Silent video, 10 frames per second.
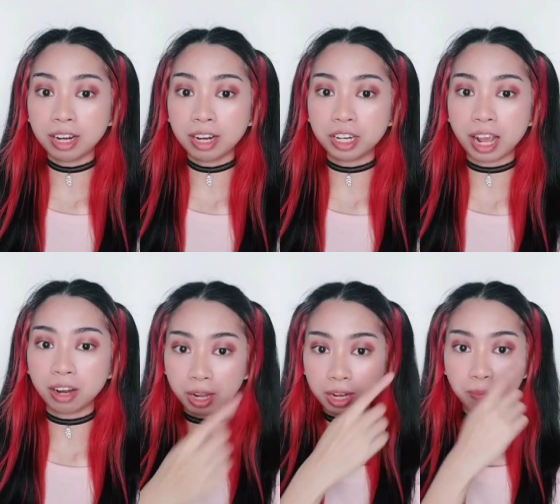you're
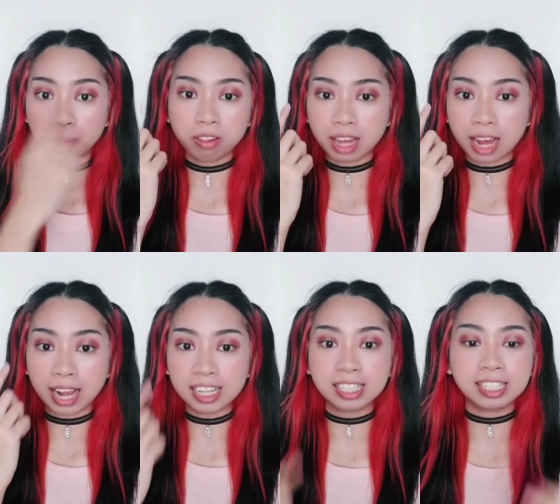done with both
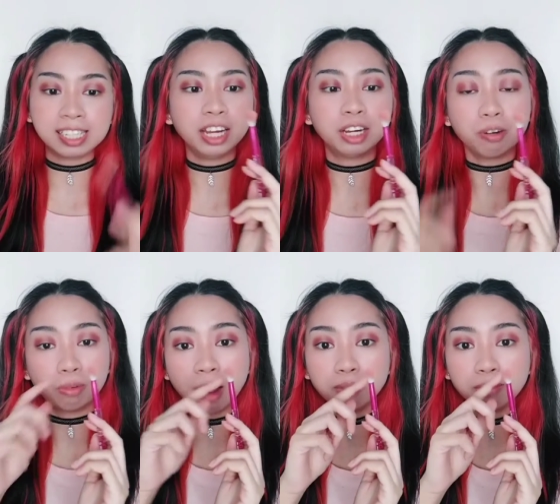sides, take the
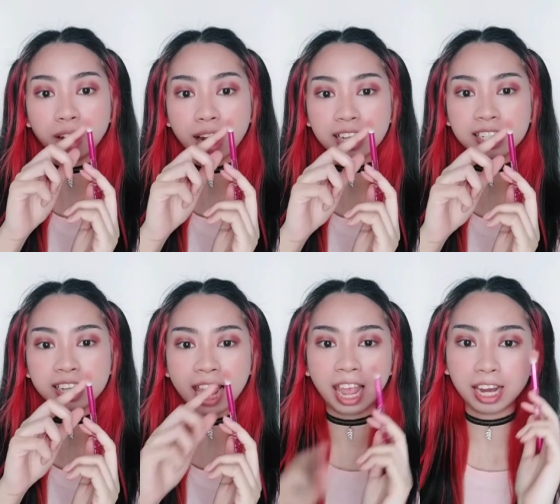round brush
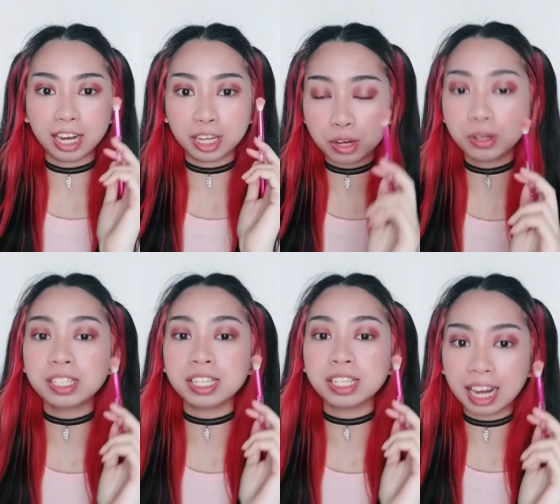and
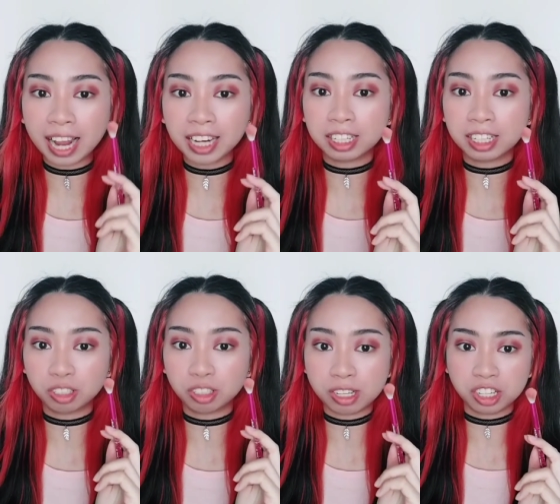use a lighter
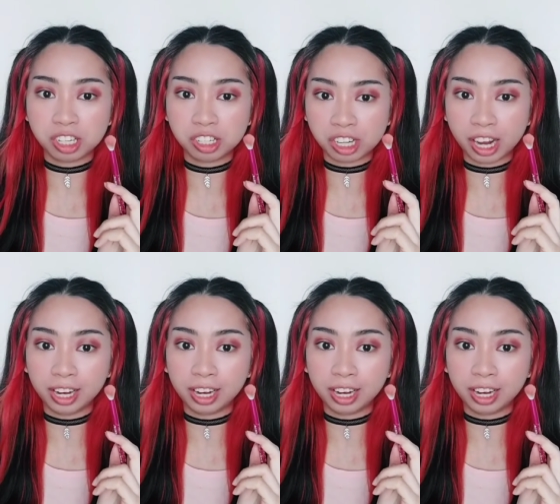transition shade.